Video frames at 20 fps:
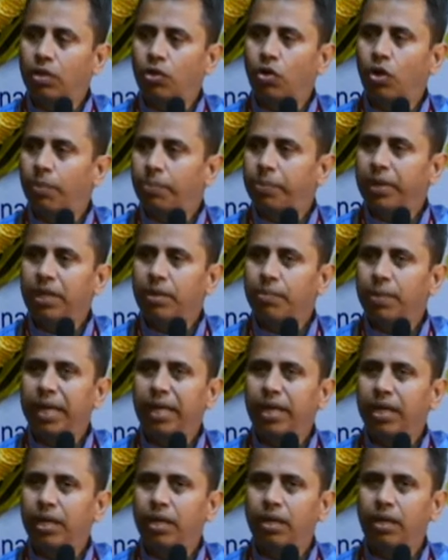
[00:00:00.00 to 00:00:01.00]
copied by
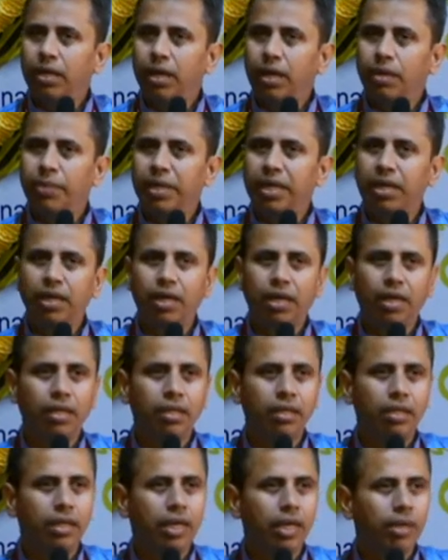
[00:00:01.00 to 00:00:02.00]
Amir
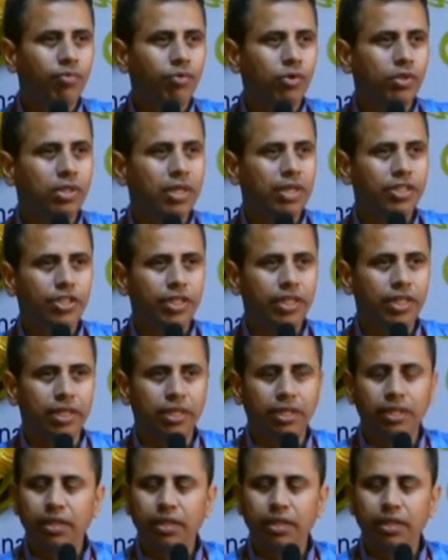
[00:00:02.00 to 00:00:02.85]
Khan, the name was Gajni.